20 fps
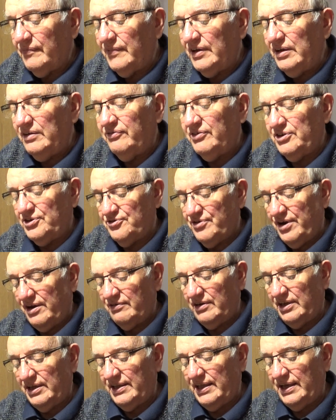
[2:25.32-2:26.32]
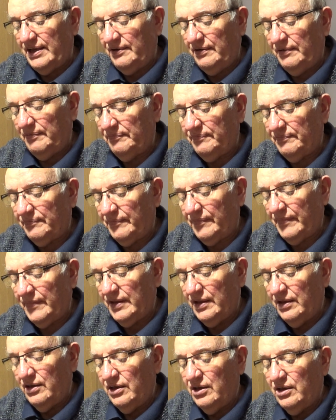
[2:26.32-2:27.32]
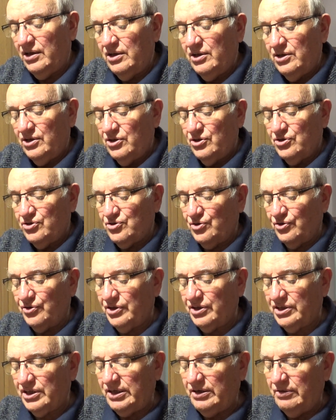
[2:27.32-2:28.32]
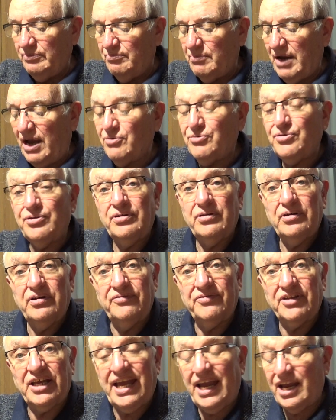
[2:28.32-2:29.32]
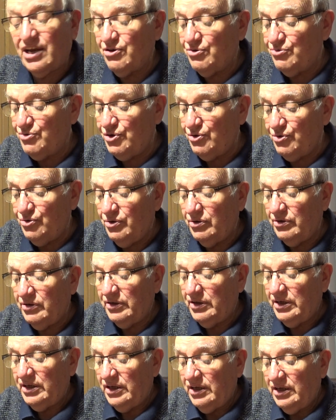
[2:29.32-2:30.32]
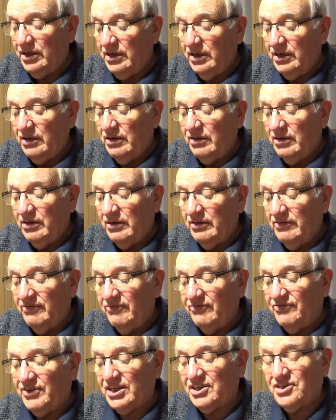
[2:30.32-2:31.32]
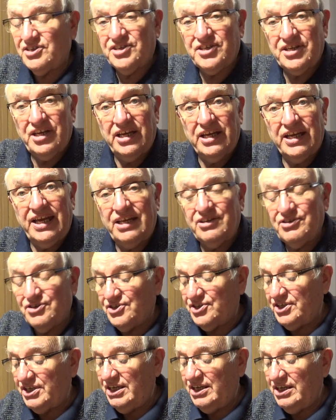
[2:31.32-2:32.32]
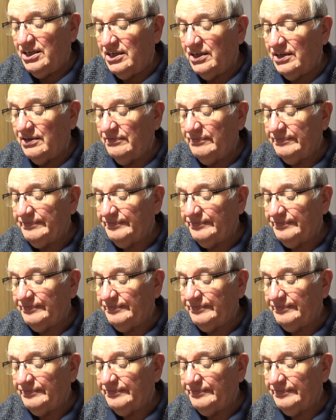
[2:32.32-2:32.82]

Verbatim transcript: he fits around like that so that the mouth of the kangaroo fits against the uh,